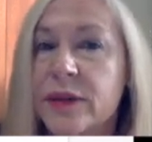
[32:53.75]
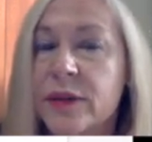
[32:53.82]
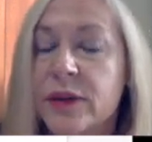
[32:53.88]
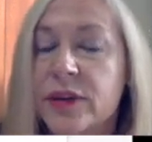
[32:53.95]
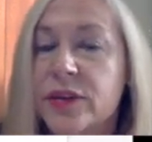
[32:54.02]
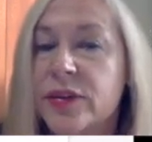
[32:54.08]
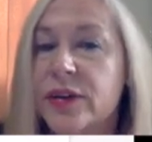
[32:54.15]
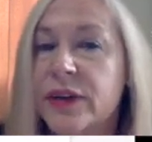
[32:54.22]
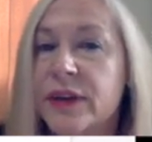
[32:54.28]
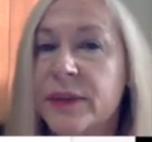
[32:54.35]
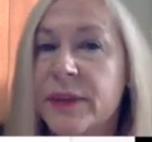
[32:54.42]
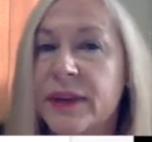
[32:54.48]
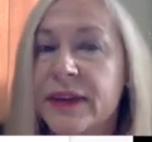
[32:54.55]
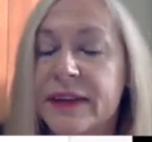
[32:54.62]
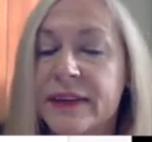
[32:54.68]
where
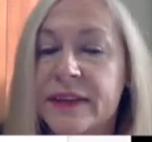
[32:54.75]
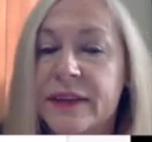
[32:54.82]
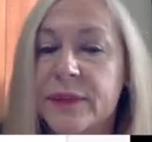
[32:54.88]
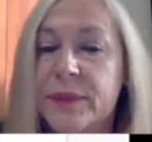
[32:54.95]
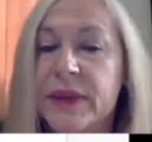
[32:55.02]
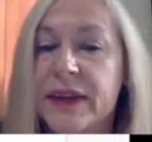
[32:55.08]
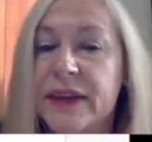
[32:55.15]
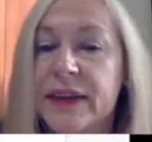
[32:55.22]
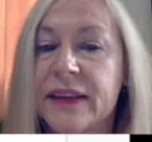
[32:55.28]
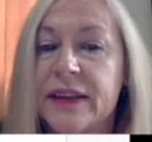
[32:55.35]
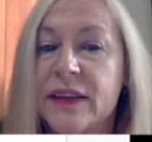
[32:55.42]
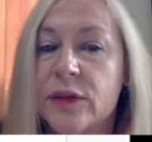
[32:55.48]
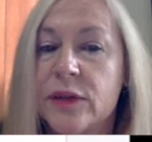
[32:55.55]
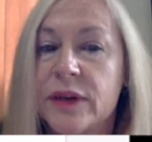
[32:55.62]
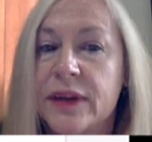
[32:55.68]
treatment is being in the
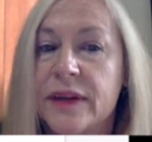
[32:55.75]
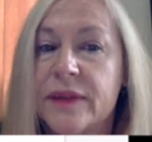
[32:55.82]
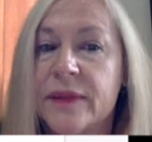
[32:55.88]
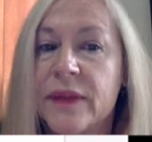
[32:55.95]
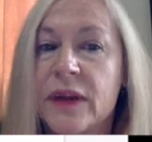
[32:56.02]
union.